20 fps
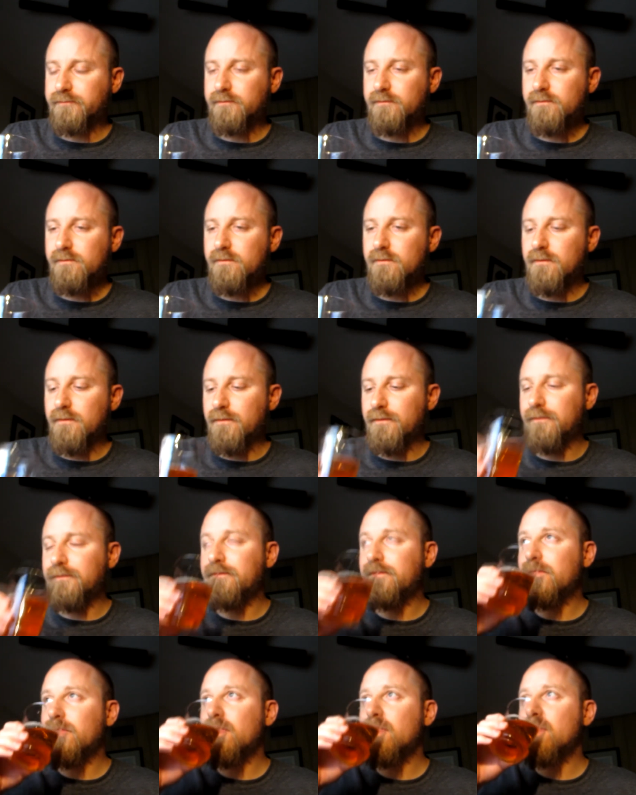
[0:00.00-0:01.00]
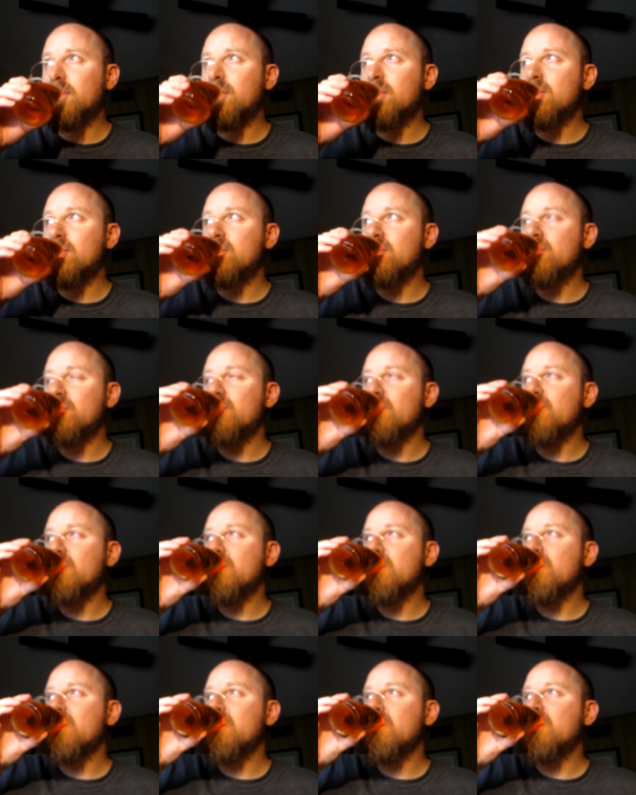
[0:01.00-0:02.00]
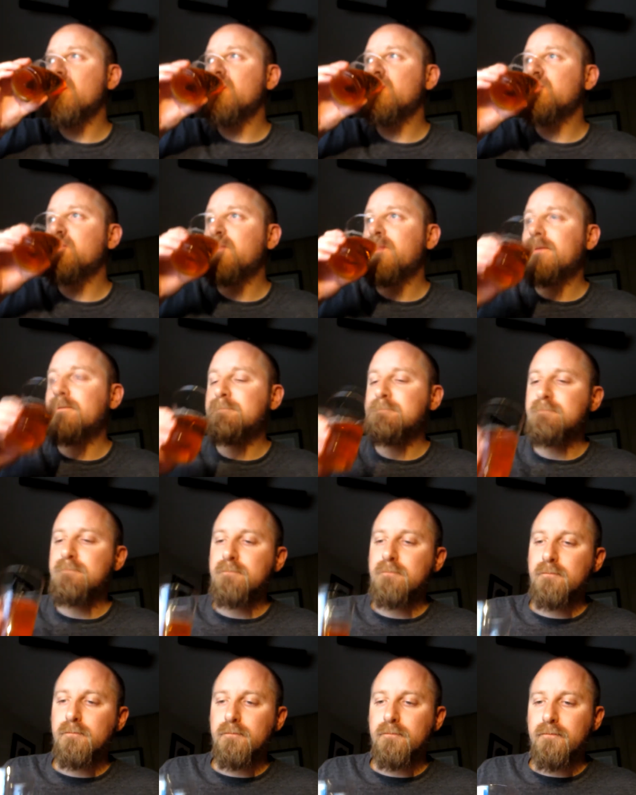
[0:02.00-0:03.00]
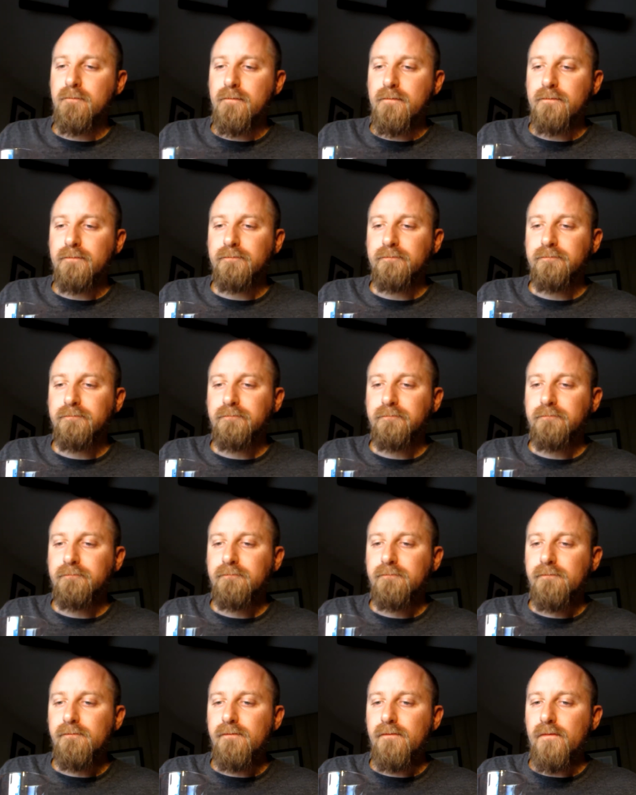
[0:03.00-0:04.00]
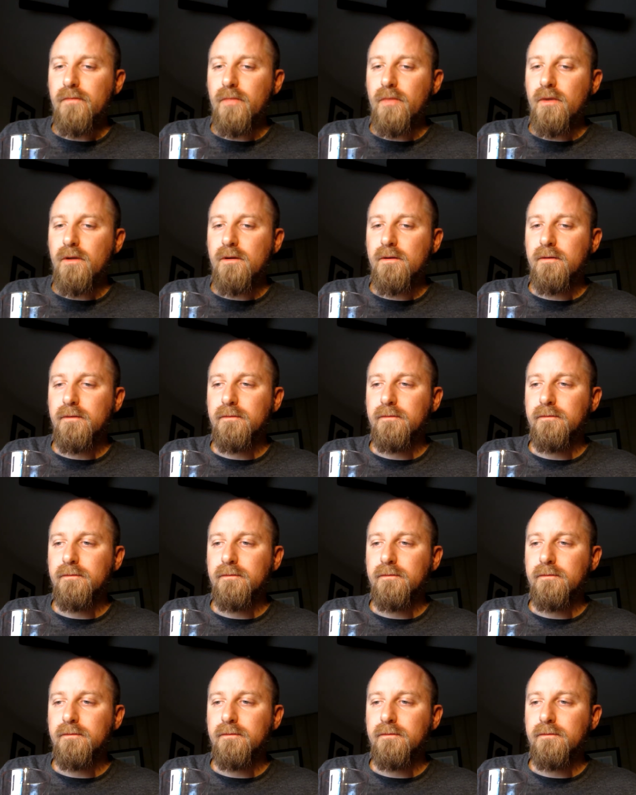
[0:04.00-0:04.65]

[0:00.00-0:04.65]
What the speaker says: Nothing is said.